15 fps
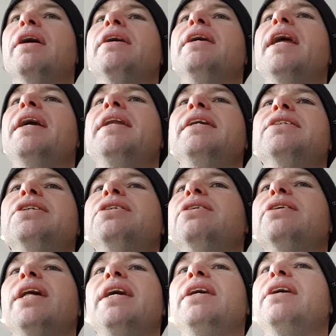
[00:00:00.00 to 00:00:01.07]
You don't need to
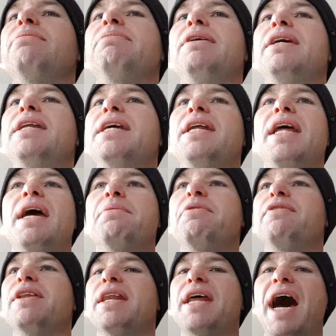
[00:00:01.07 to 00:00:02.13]
do that. You can be in and out
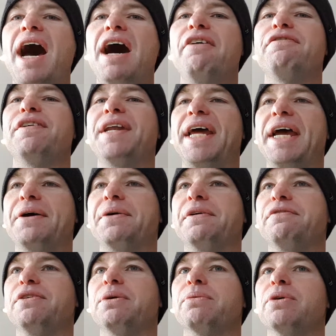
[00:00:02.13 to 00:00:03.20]
within half an hour
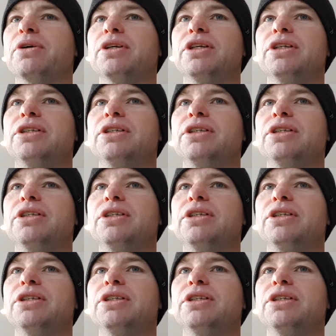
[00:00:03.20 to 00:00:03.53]
if you want.